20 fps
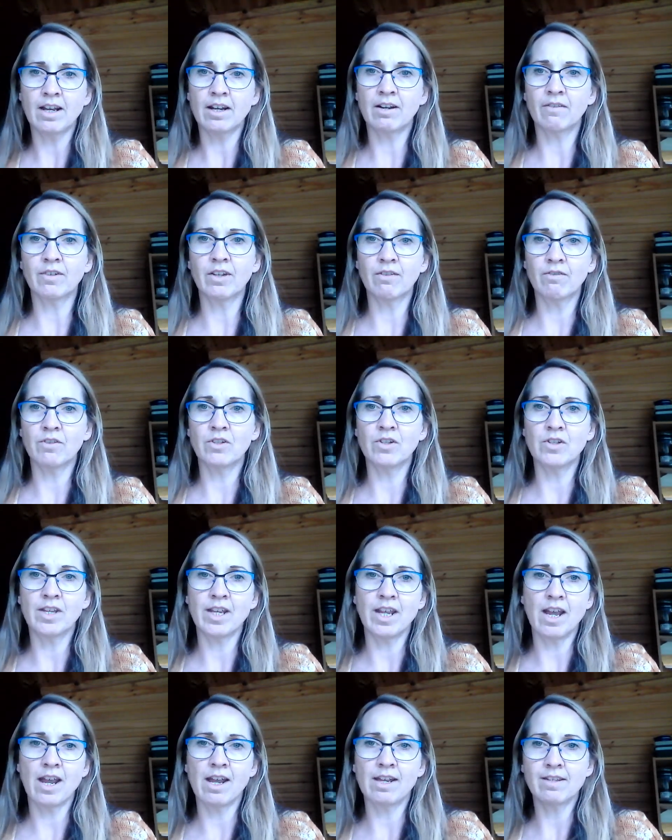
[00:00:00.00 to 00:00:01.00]
and I've given you
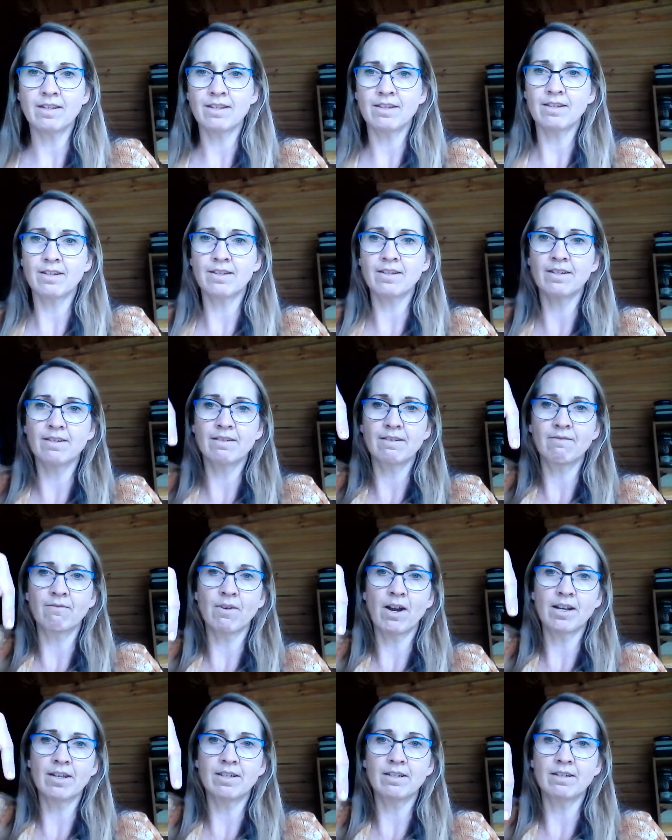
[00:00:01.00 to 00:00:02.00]
the answers
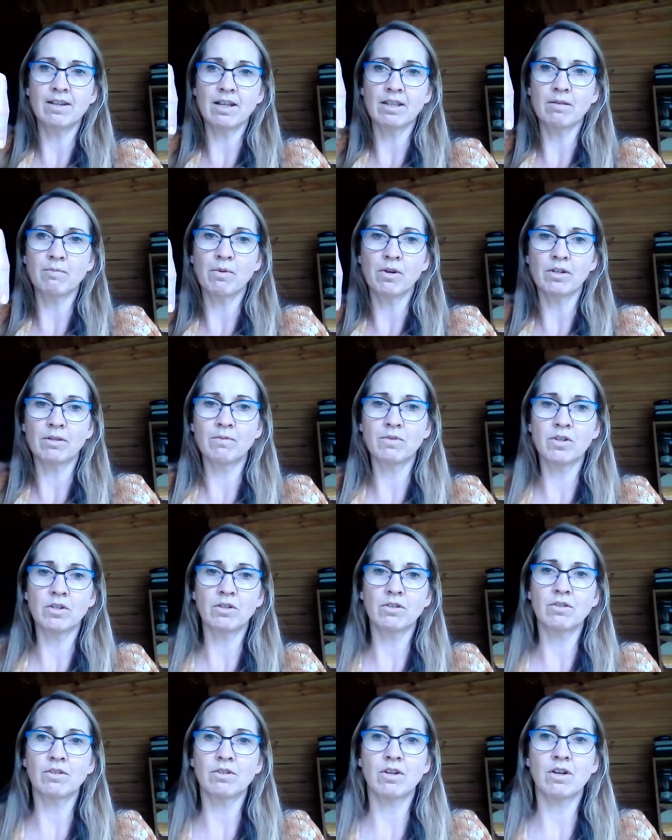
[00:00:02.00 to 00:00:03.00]
right down the bottom
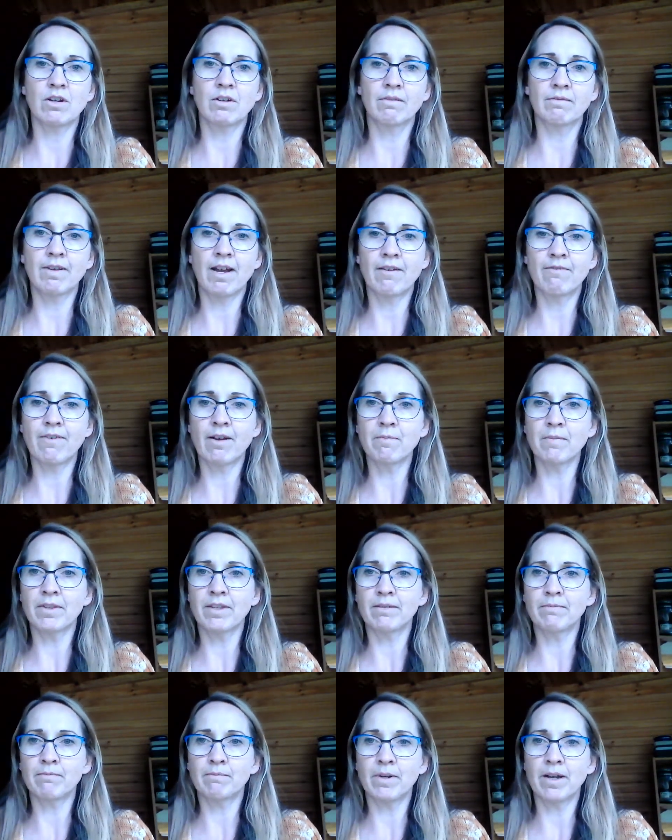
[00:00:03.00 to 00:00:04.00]
too. So have fun with
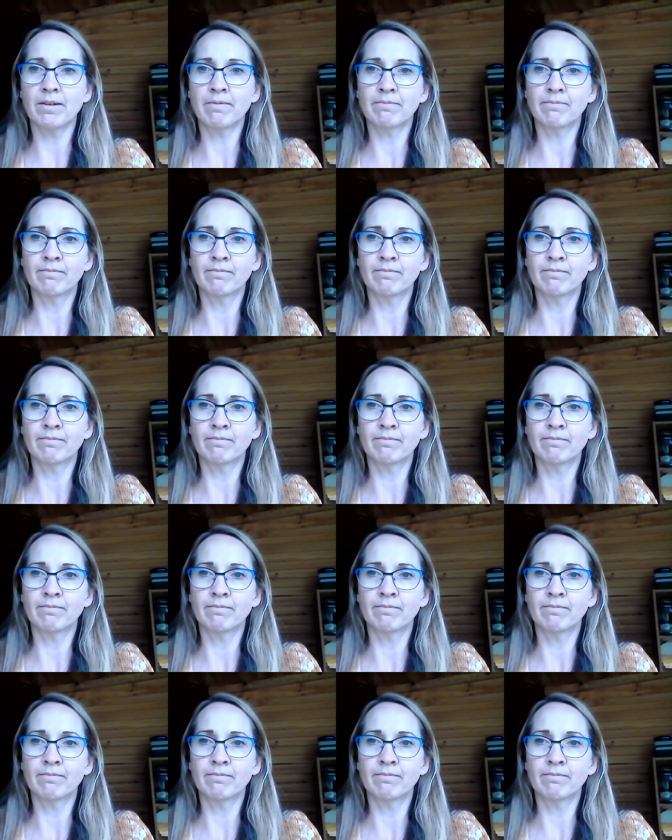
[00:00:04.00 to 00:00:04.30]
it. Bye.